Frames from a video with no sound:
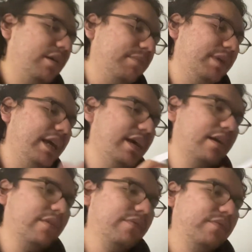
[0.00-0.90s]
They
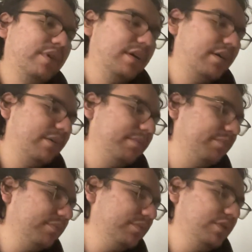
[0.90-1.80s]
have
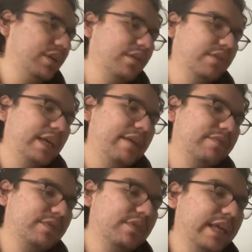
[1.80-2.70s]
you know, they have
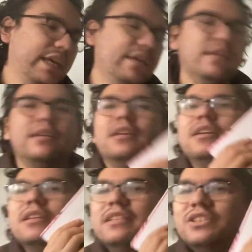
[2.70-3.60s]
like
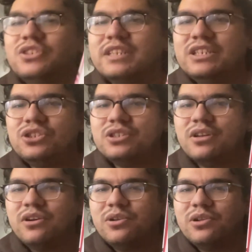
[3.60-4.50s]
it's just
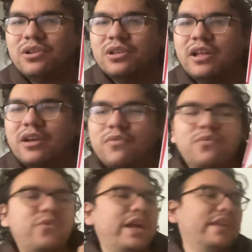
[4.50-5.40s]
all a lot of
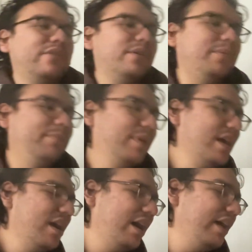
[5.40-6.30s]
random.
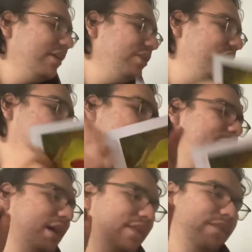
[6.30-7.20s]

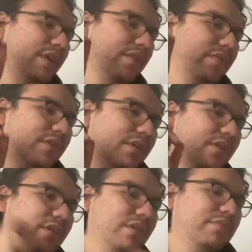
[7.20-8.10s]
My favorite
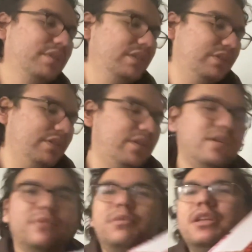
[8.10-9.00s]
artworks
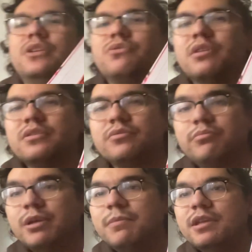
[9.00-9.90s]
are when he draws
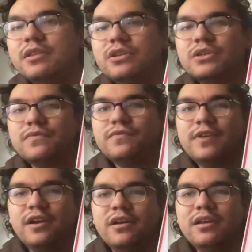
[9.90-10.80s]
women. They're
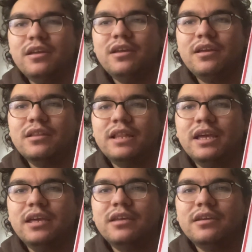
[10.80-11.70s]
very
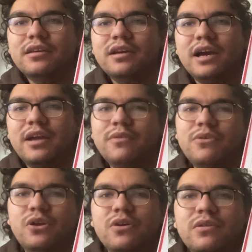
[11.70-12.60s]
like, I don't
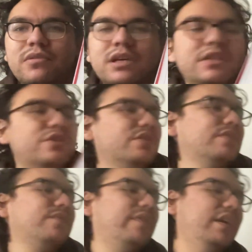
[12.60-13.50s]
know. I
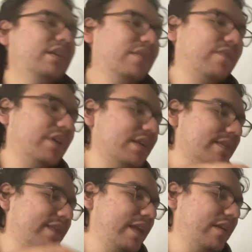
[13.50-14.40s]
just find it very
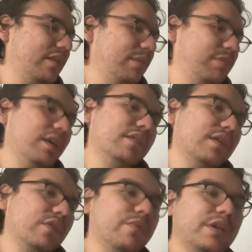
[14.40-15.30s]
aesthetically
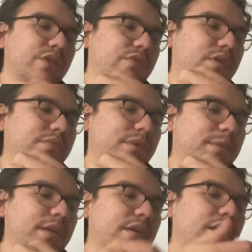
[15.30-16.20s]
pleasing the way he draws women.